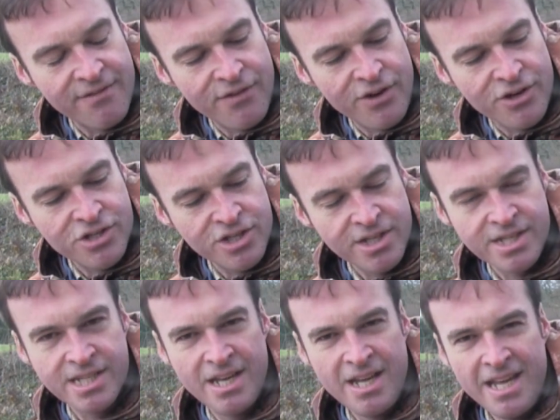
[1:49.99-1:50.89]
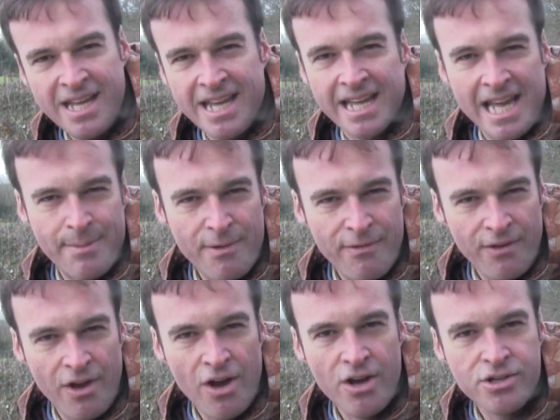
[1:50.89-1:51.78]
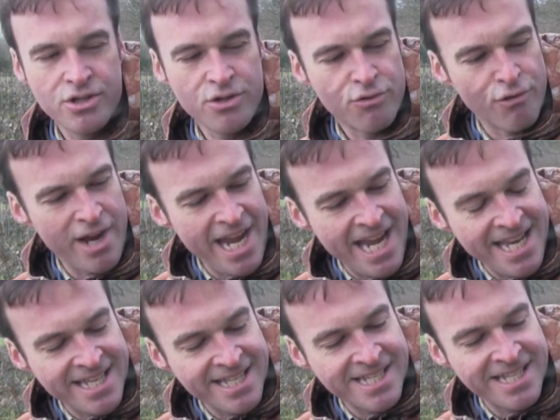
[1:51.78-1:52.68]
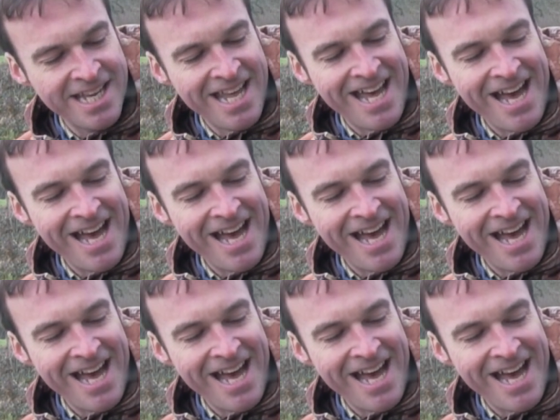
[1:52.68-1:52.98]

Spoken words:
versions, camouflage, greens.